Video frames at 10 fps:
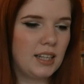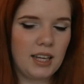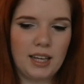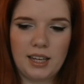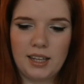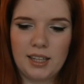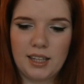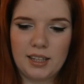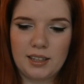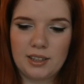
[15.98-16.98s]

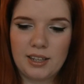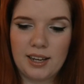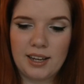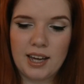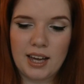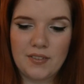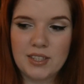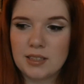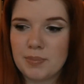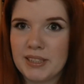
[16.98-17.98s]
Uh, and
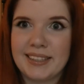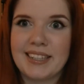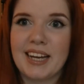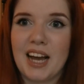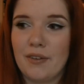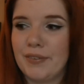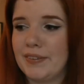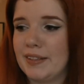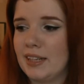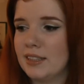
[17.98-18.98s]
this is basically
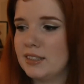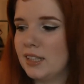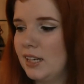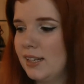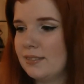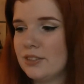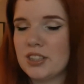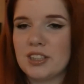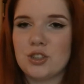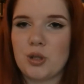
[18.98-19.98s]
everything else. I'm
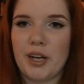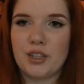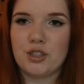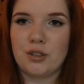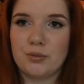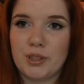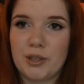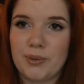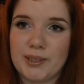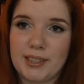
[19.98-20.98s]
just gonna try to show you real
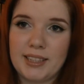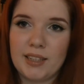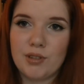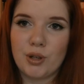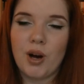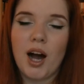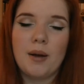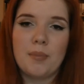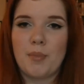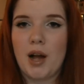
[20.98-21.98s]
quickly, even though
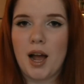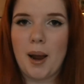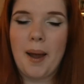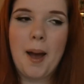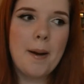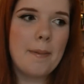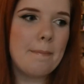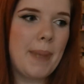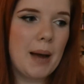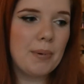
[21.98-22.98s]
I'm a
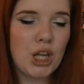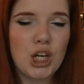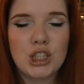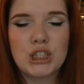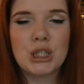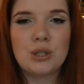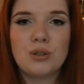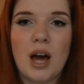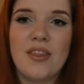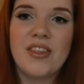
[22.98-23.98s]
babbler
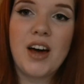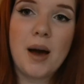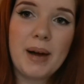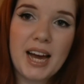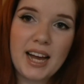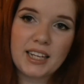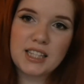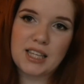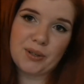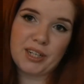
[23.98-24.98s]
to the
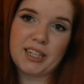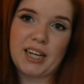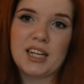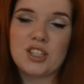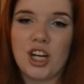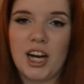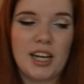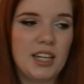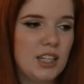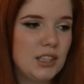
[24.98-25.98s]
max, so we're gonna
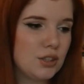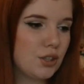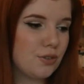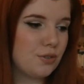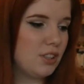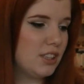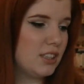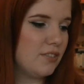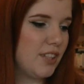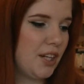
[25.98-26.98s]
try to go through
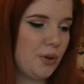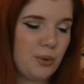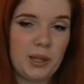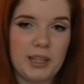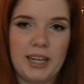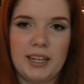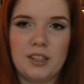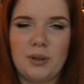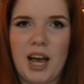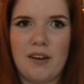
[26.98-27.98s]
this video quickly, and I
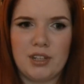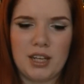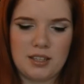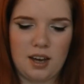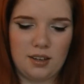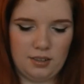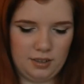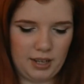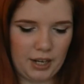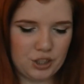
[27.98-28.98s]
don't have a
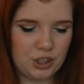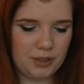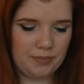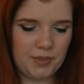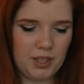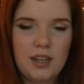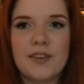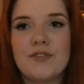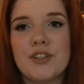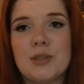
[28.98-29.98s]
ton, actually.
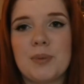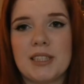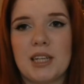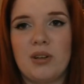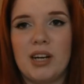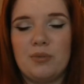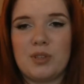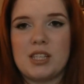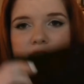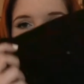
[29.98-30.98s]
The first place I went
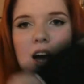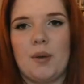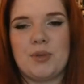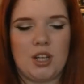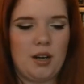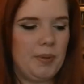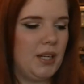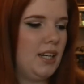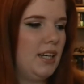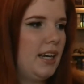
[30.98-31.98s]
was Topshop,
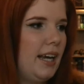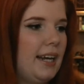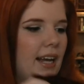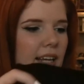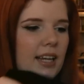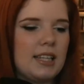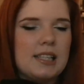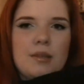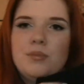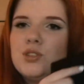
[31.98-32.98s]
and I got
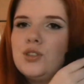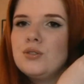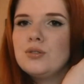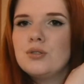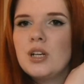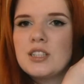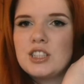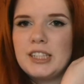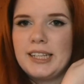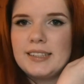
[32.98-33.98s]
some new
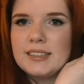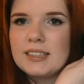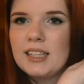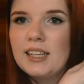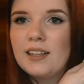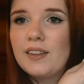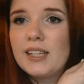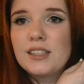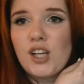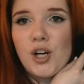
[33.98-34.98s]
jeans.
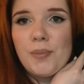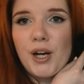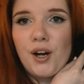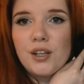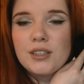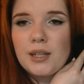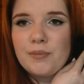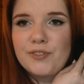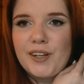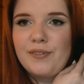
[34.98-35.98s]
These are my
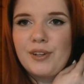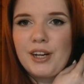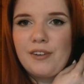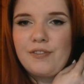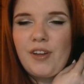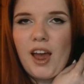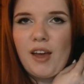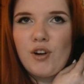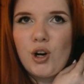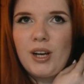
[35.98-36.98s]
all-time favorite,
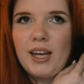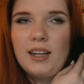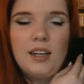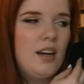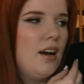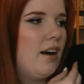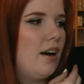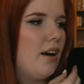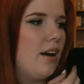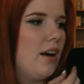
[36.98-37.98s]
favorite,
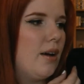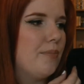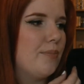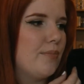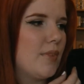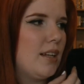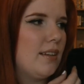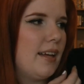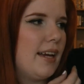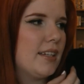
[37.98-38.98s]
um,
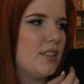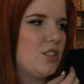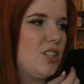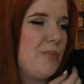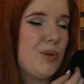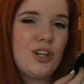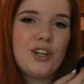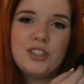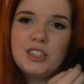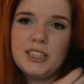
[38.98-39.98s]
like,
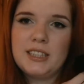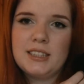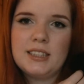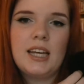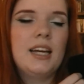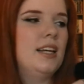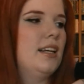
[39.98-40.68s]
cheaper jeans.